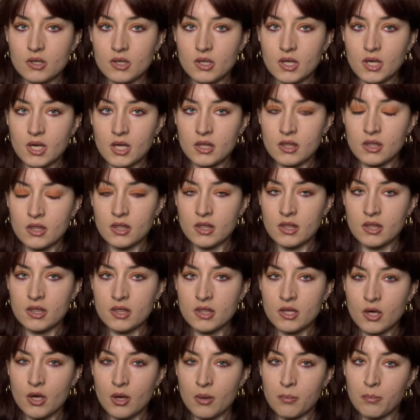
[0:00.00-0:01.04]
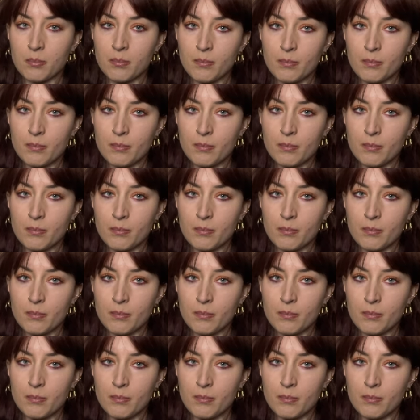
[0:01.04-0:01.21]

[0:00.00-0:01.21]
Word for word: in the